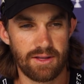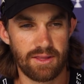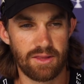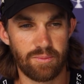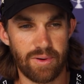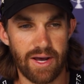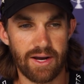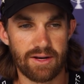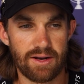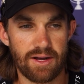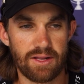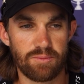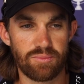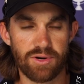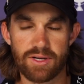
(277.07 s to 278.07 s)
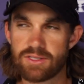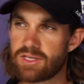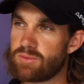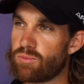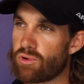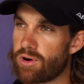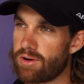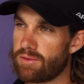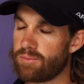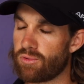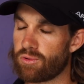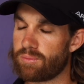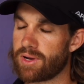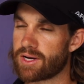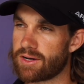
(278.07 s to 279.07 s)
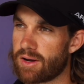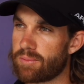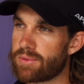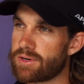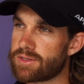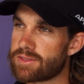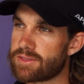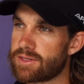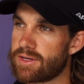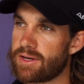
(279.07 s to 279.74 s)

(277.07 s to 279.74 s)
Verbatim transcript: the back nine brings in more more big numbers.